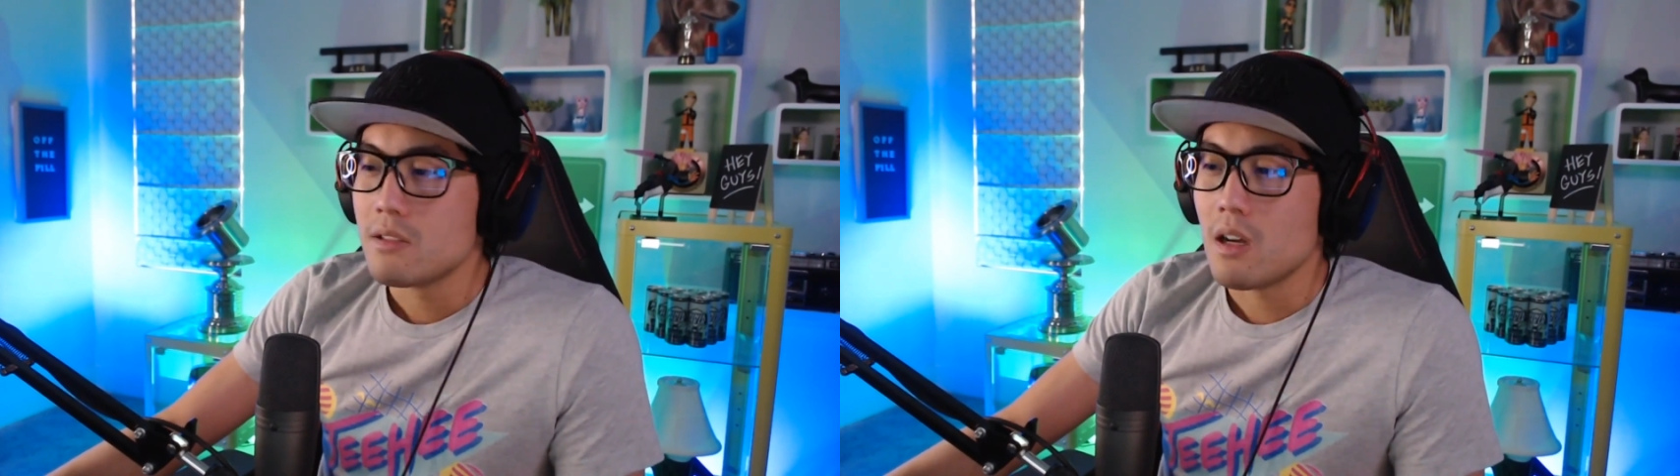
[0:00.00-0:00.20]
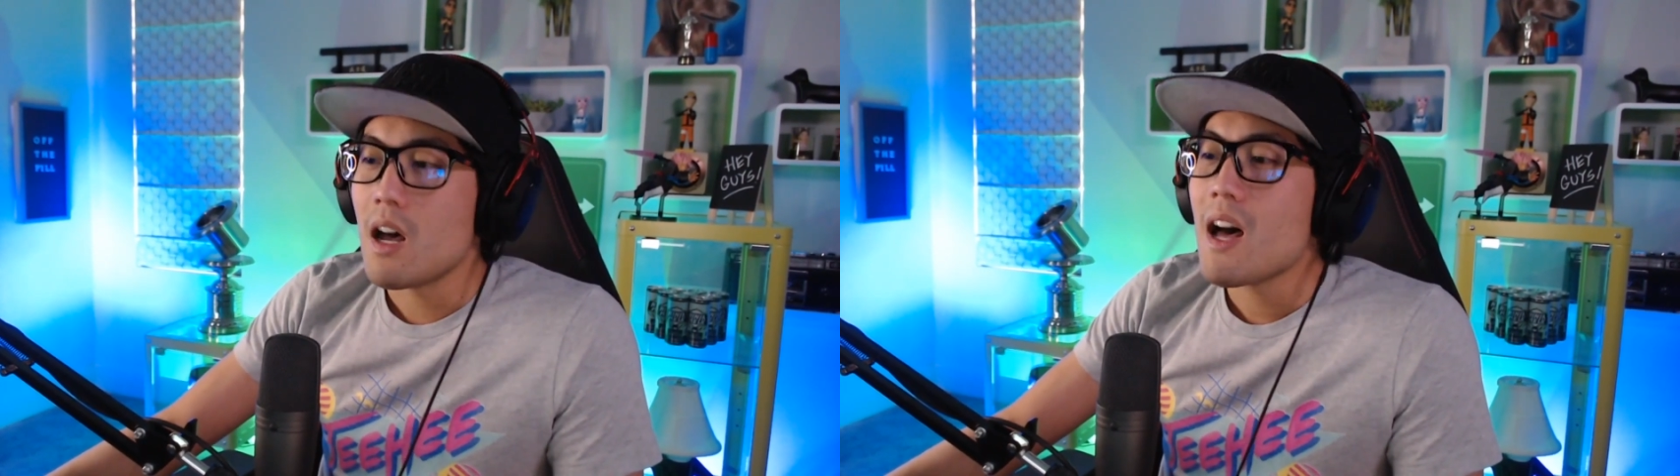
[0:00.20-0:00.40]

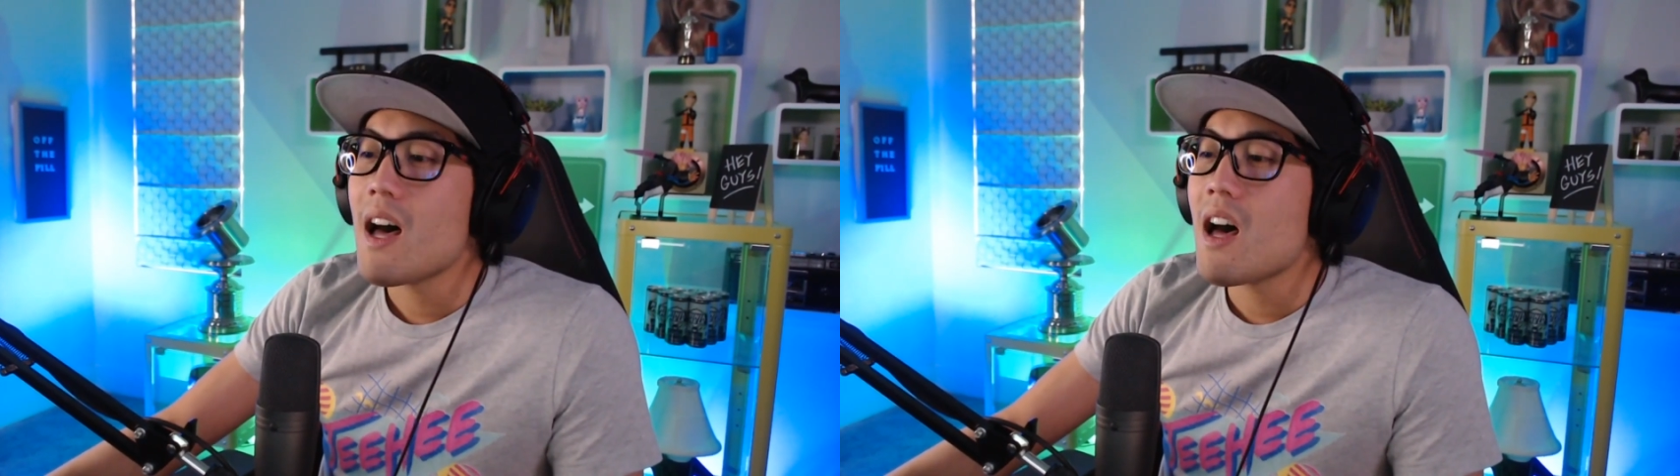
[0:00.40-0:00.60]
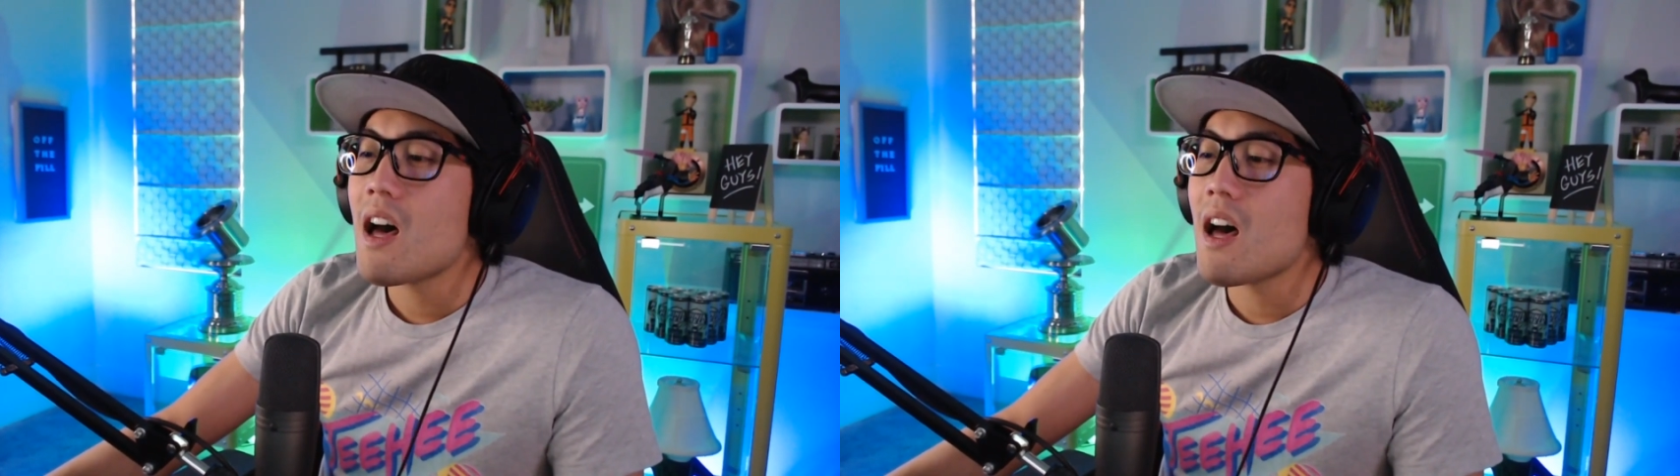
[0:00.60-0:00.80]

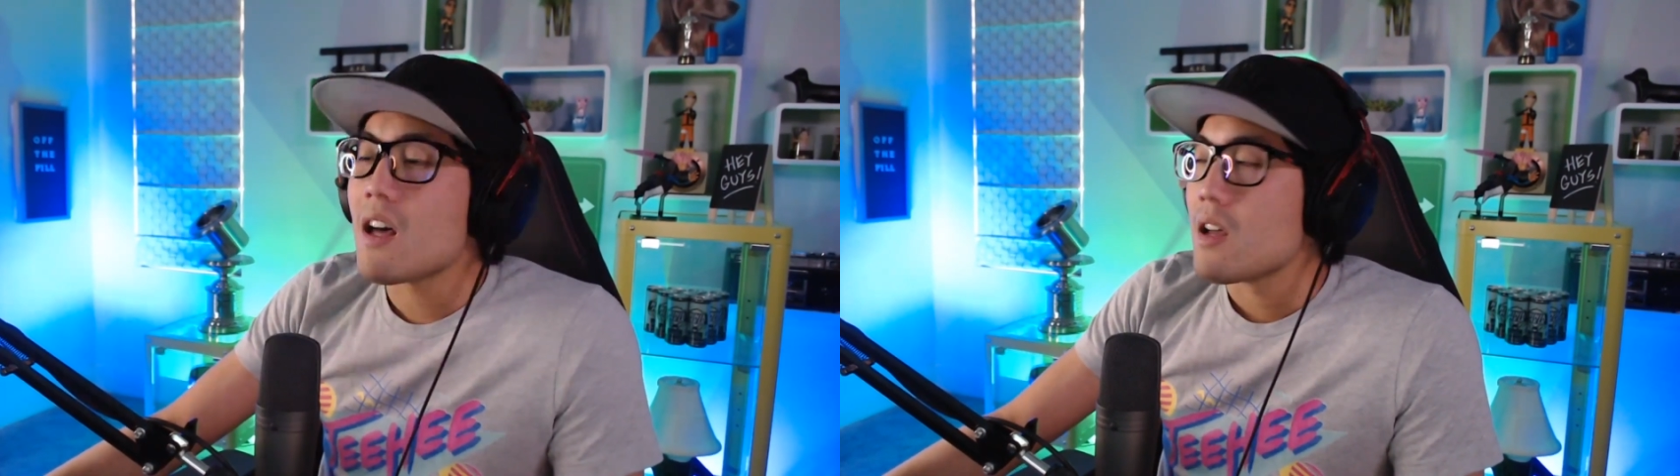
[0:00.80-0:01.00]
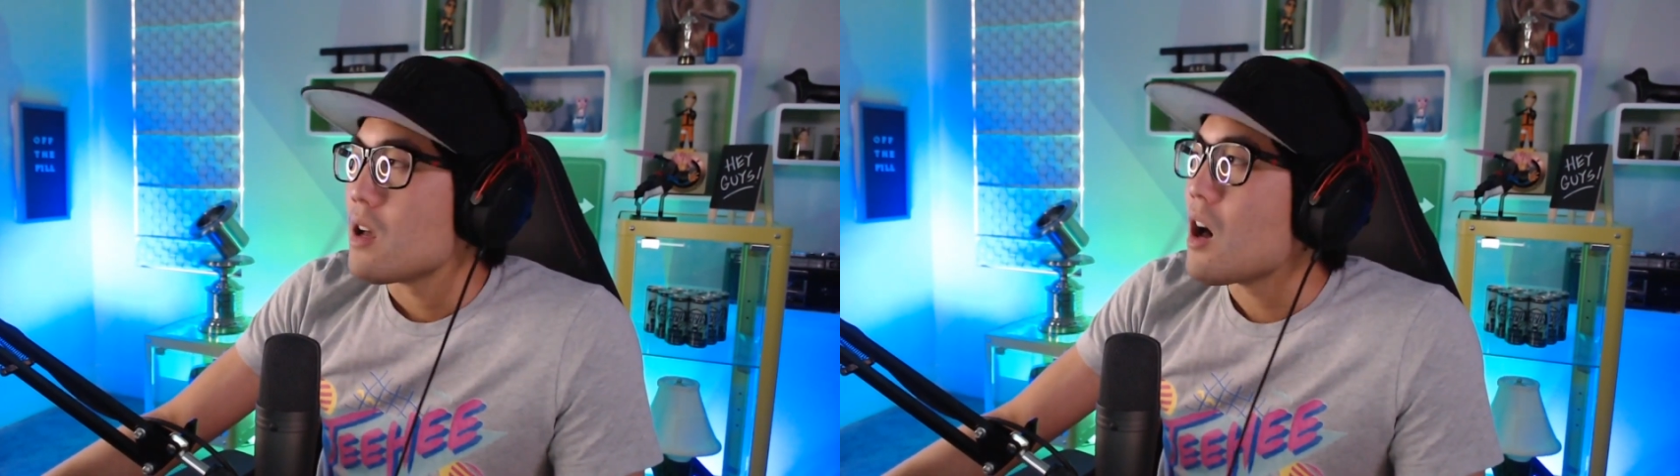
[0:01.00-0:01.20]
uh,
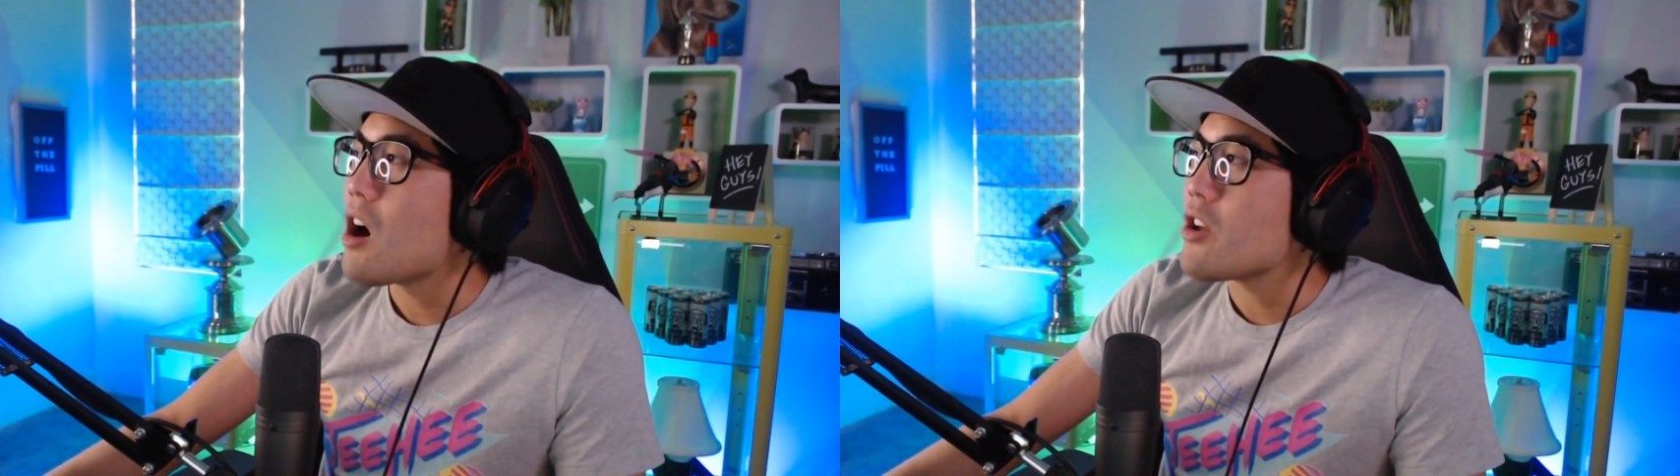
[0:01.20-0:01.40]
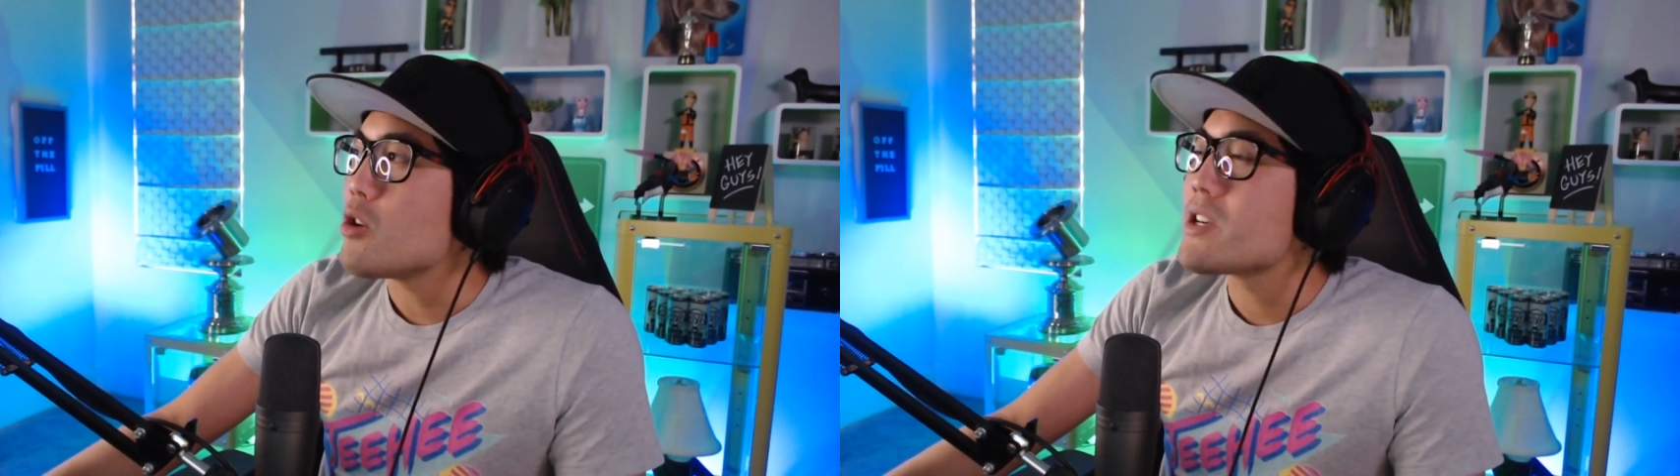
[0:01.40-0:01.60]
oh you